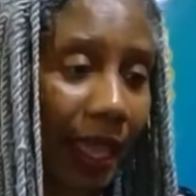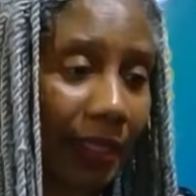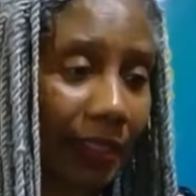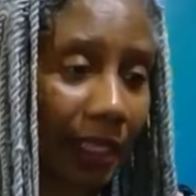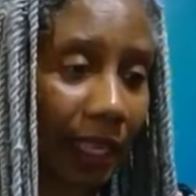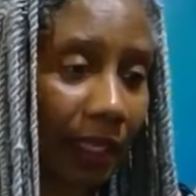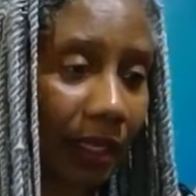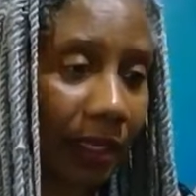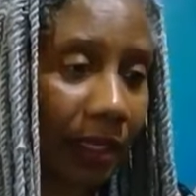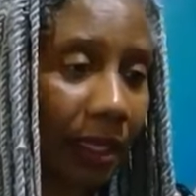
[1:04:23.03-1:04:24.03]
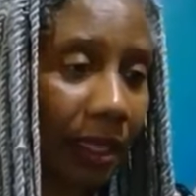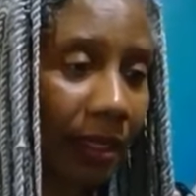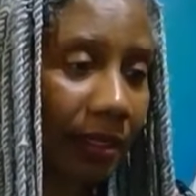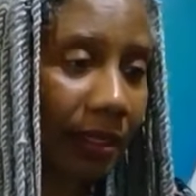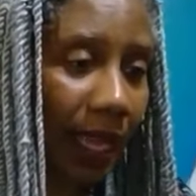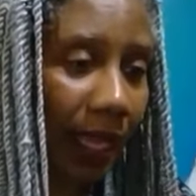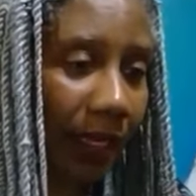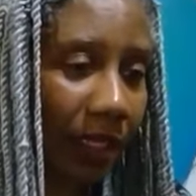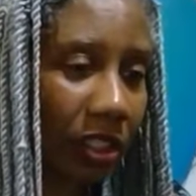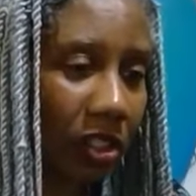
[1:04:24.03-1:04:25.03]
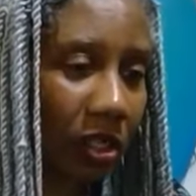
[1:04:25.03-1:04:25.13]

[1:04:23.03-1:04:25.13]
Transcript: Isaiah, Nada,